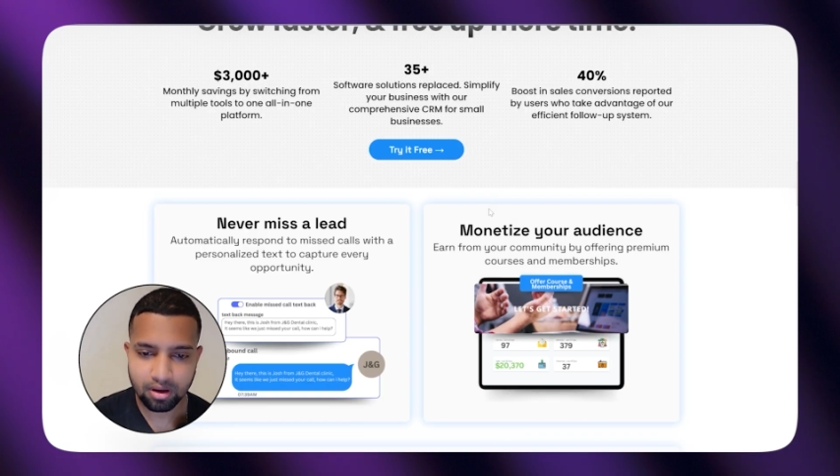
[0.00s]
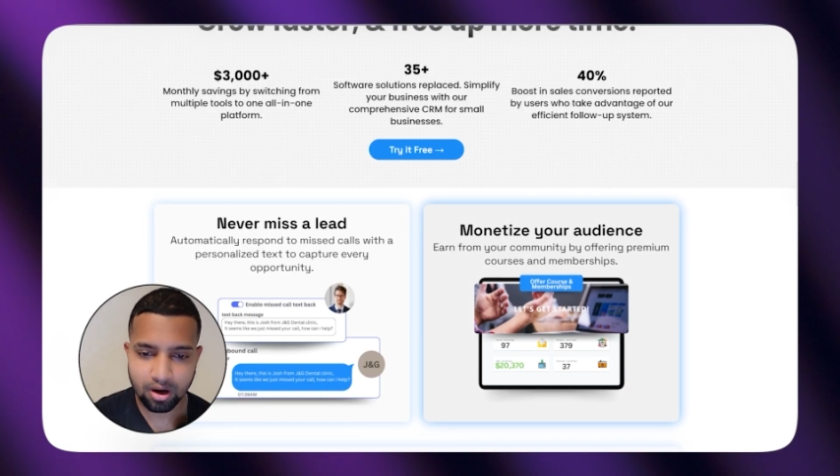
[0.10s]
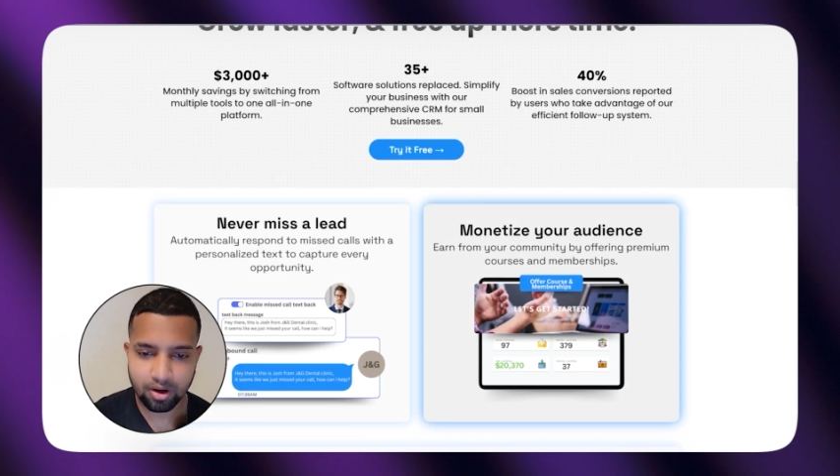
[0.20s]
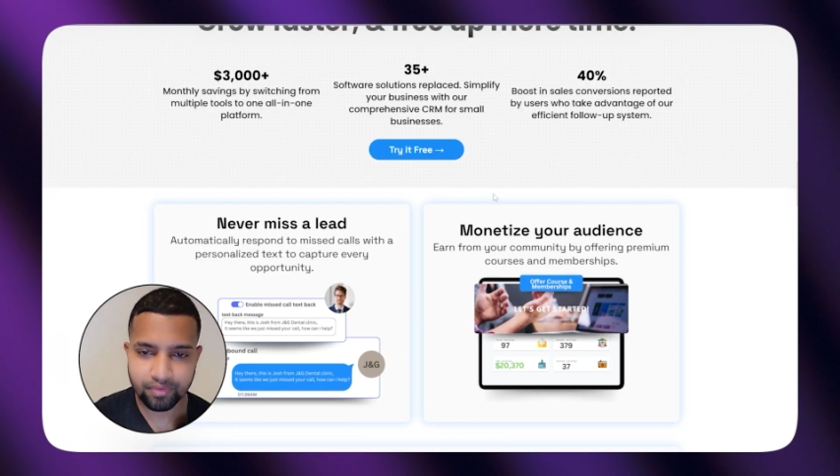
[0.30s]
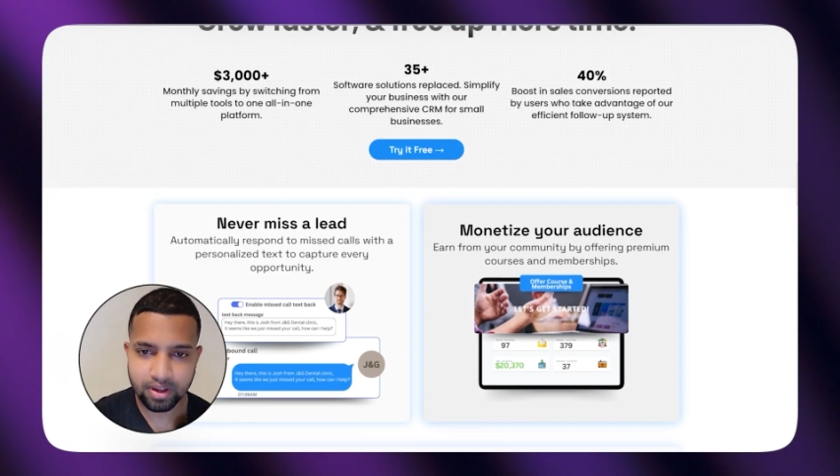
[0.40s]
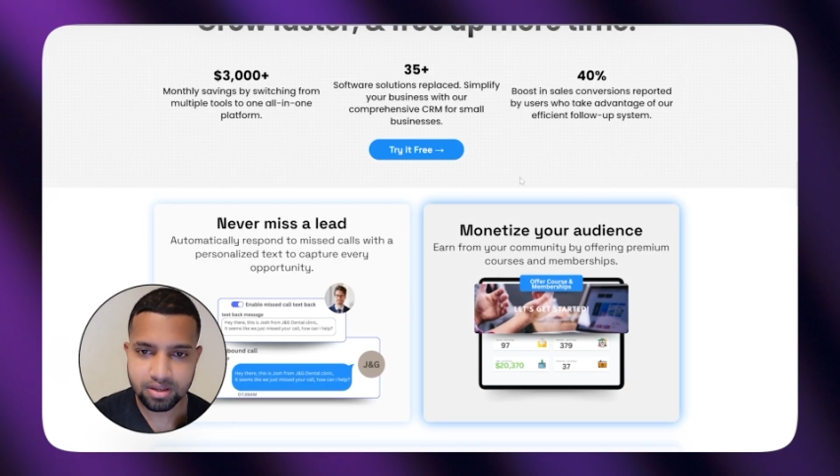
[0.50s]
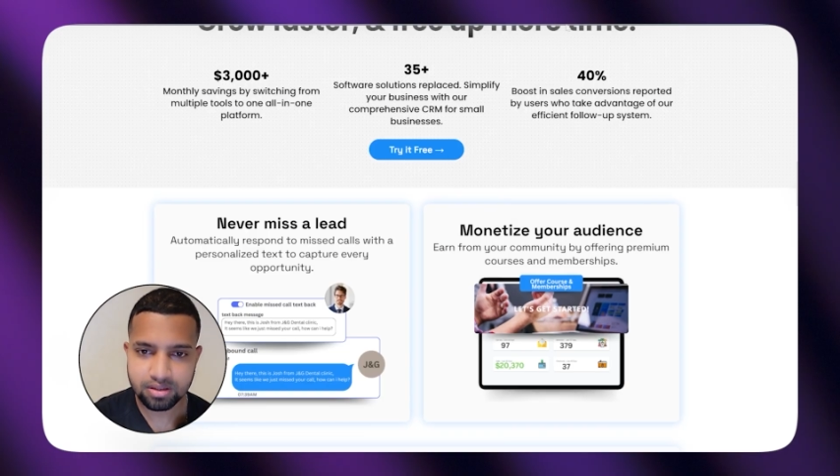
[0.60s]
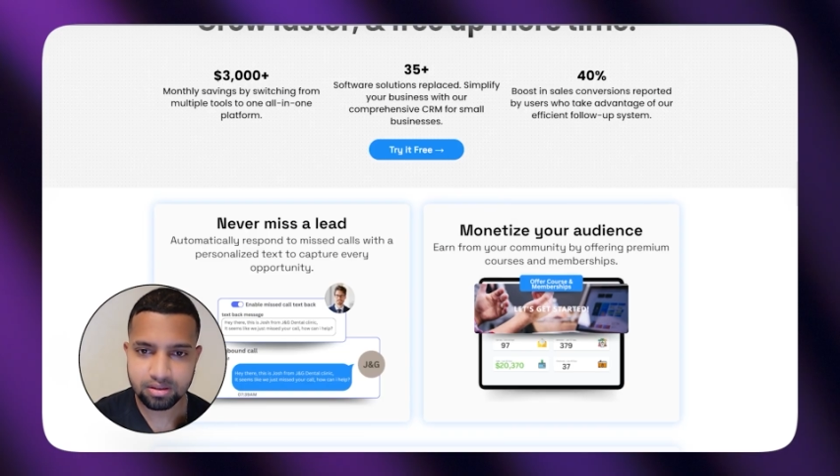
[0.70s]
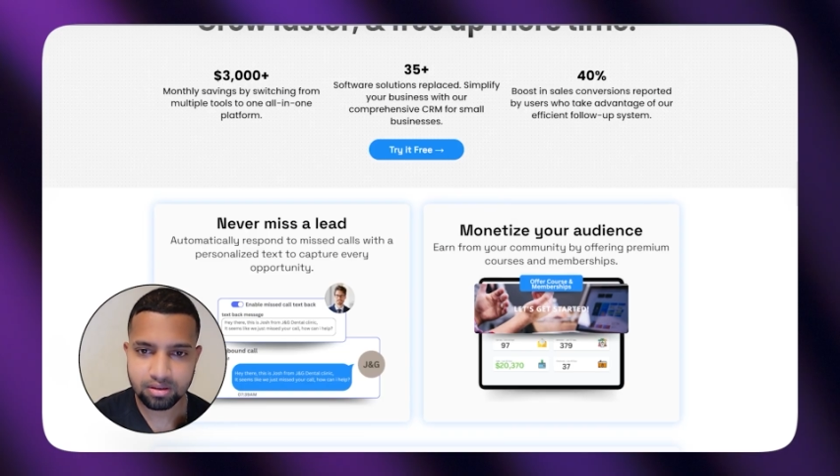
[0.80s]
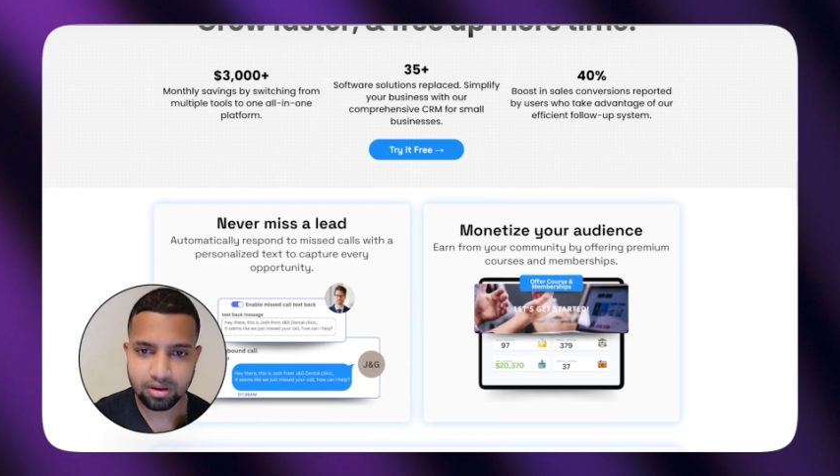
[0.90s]
on
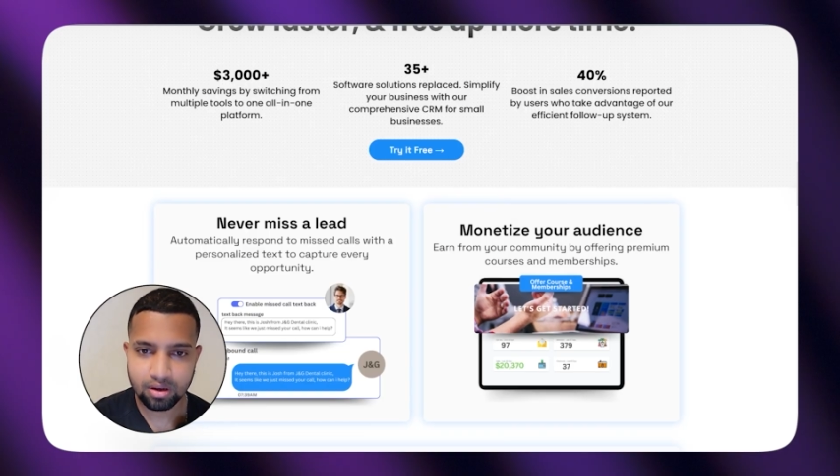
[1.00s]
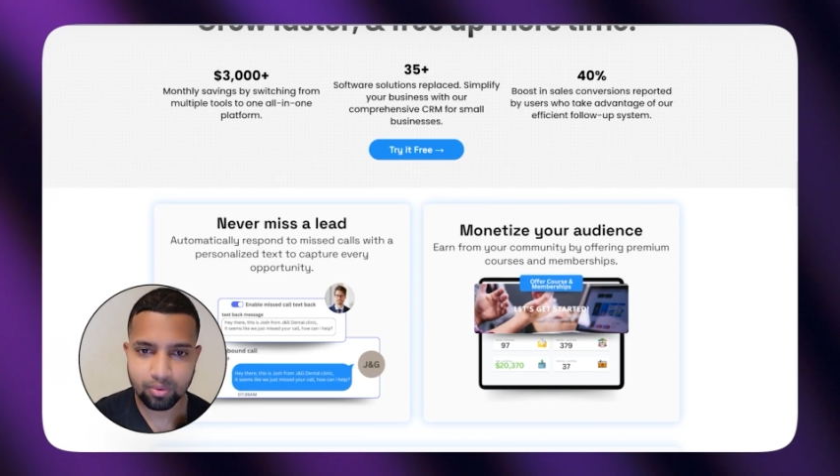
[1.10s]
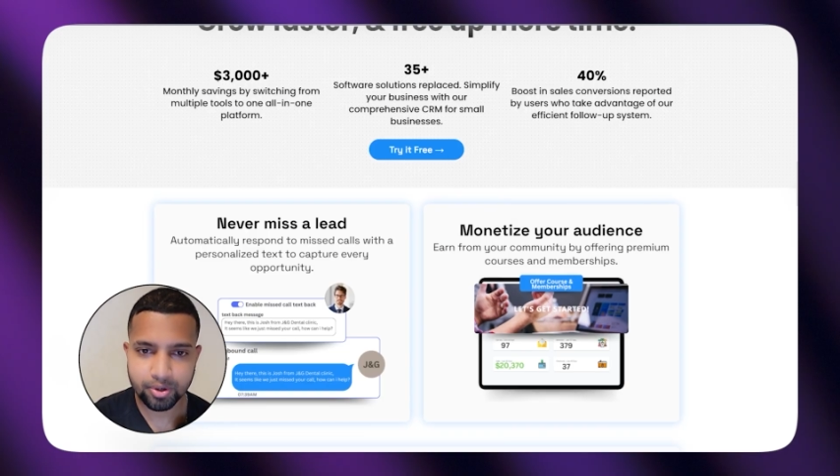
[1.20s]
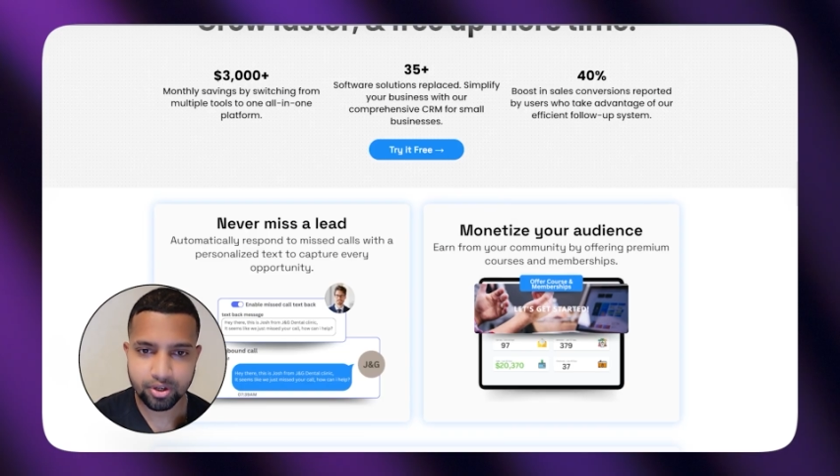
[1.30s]
this, what